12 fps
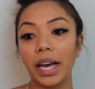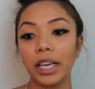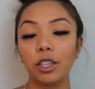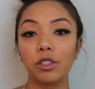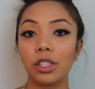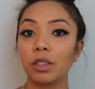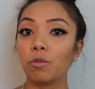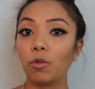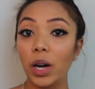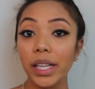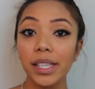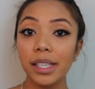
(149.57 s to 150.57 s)
I used them
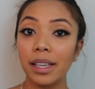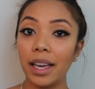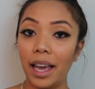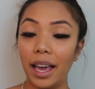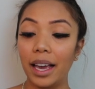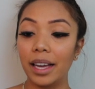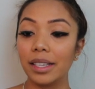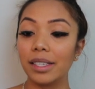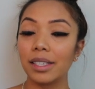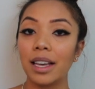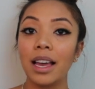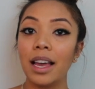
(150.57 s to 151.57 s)
once
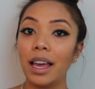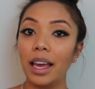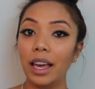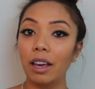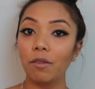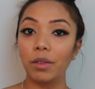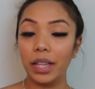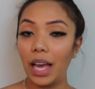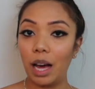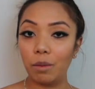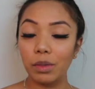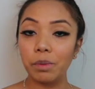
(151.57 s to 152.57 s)
and it really
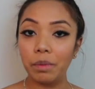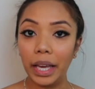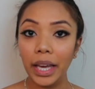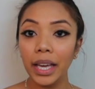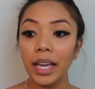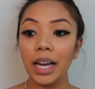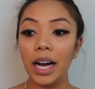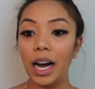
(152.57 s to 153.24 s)
helped me.